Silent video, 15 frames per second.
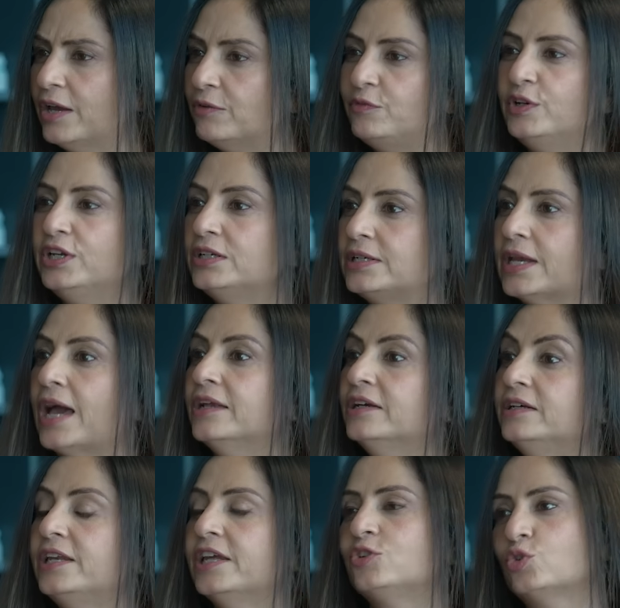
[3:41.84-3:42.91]
every
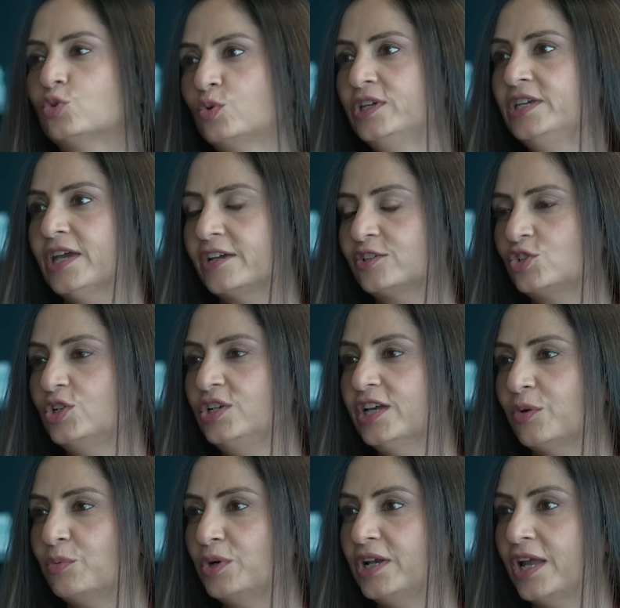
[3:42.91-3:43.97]
talent HOD,
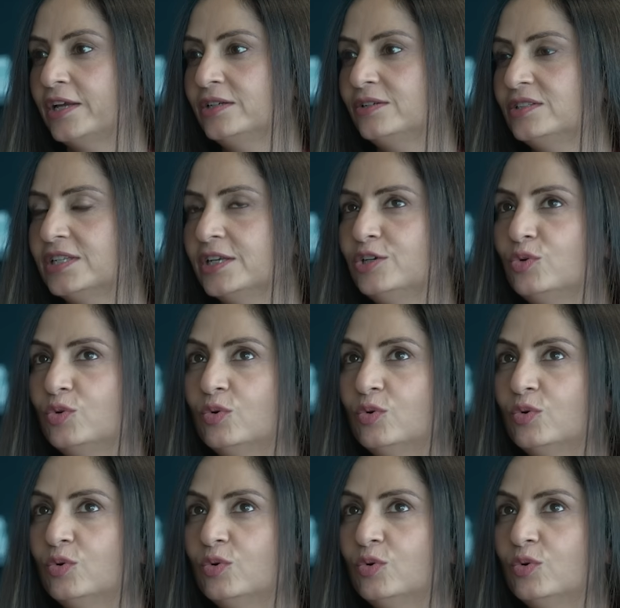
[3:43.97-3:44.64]
actually, I would like to say. You